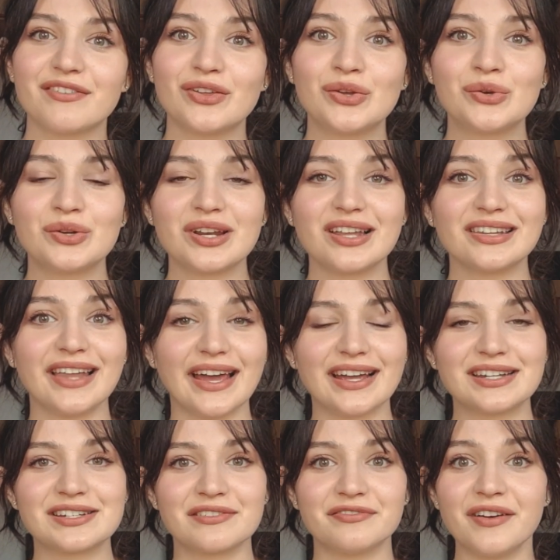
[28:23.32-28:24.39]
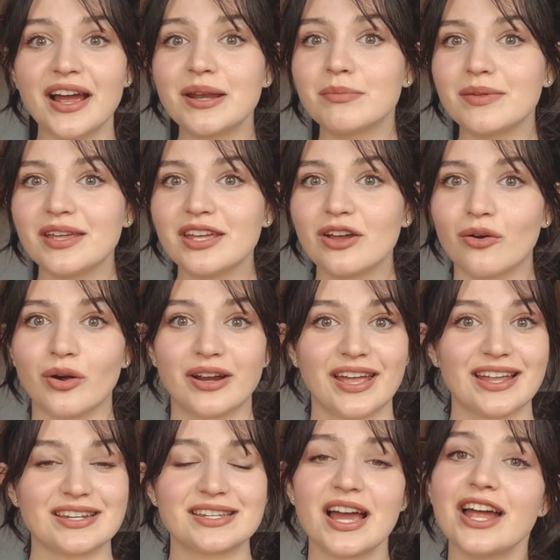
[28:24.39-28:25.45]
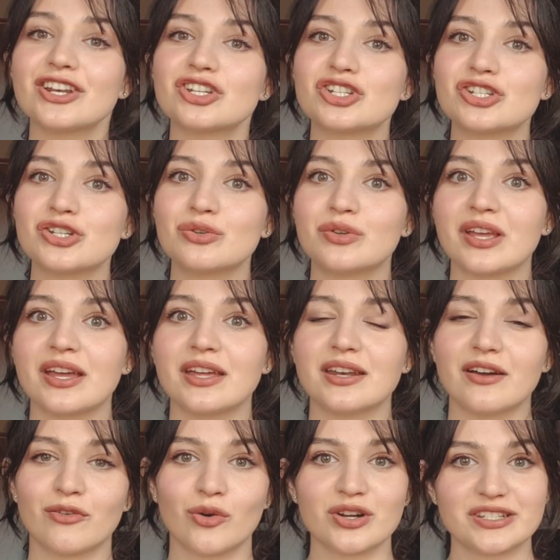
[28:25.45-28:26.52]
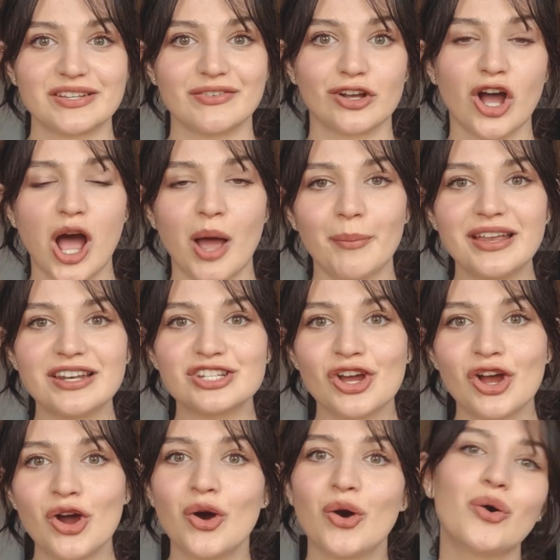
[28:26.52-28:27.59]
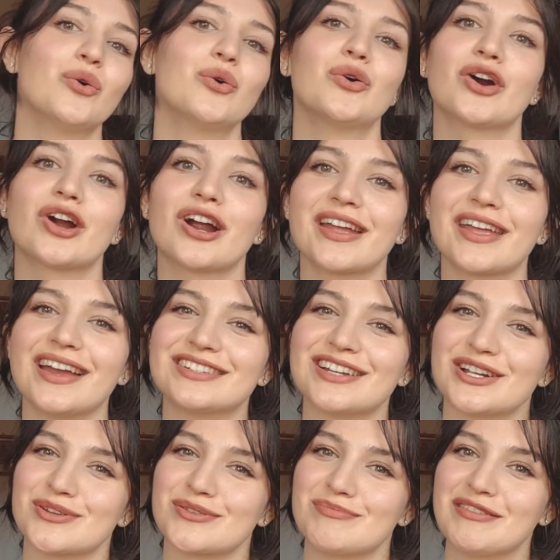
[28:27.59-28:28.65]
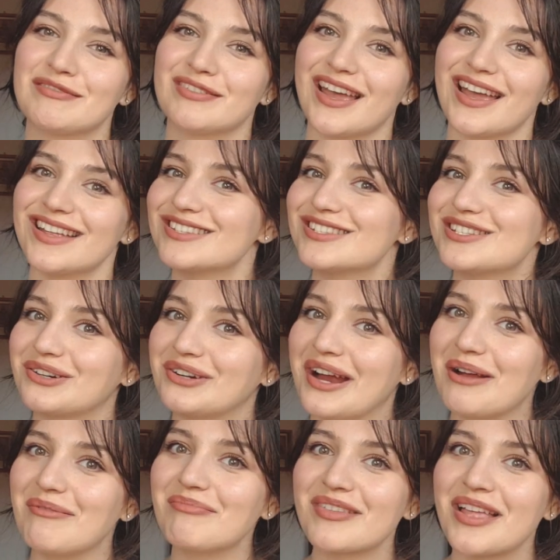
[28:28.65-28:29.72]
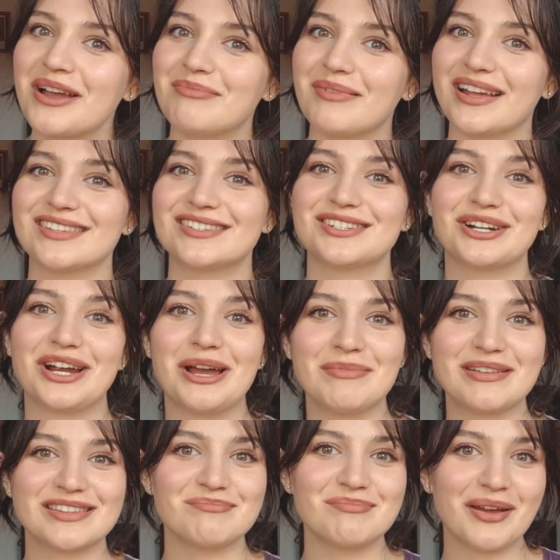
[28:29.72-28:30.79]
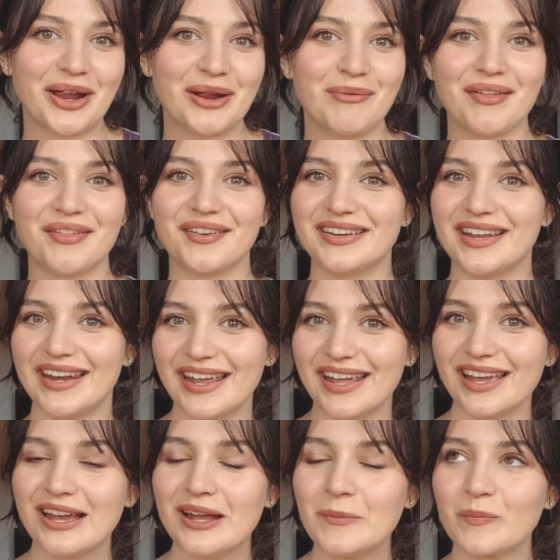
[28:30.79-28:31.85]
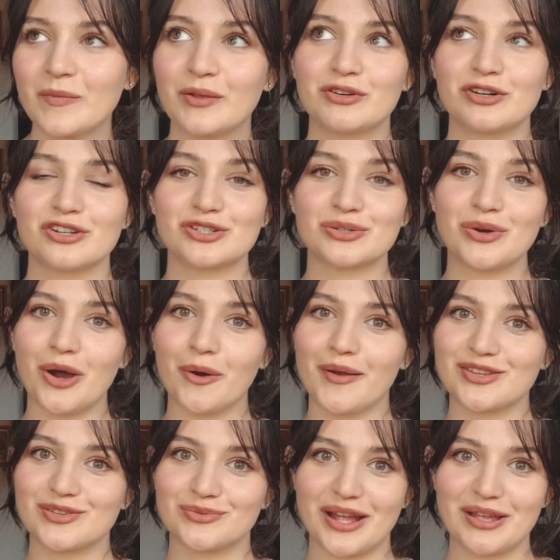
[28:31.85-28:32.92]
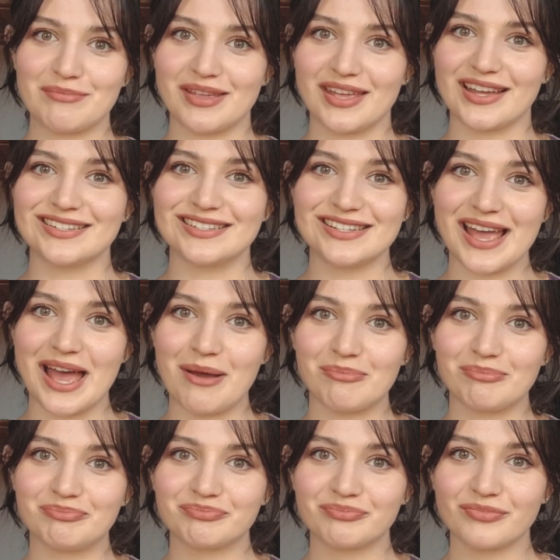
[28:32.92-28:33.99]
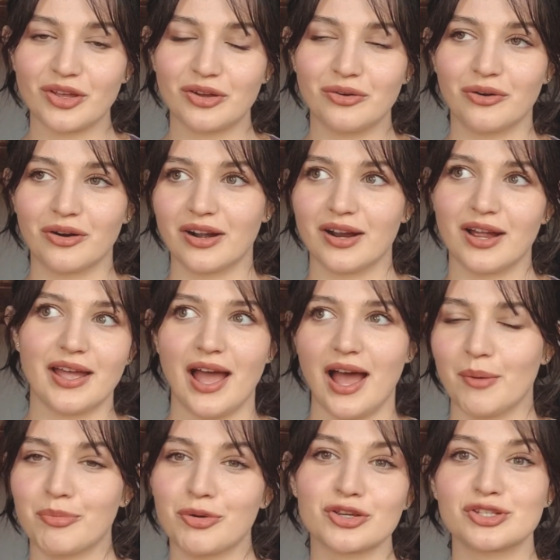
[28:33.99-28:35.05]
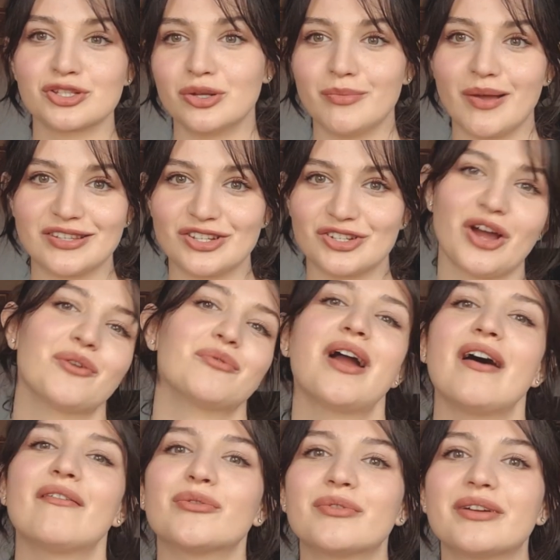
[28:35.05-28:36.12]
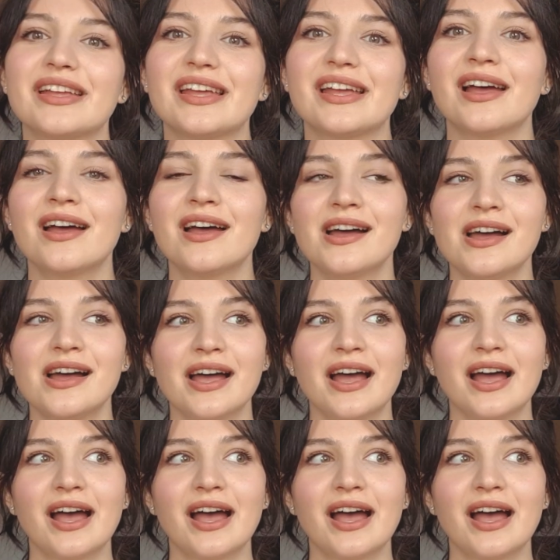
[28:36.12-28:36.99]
If you'd like to find me or get in touch, you can, of course, leave a comment or get in touch with me via Instagram. My Instagram is Merryweather Knitting. You can also always write me a DM or a personal message on Ravelry.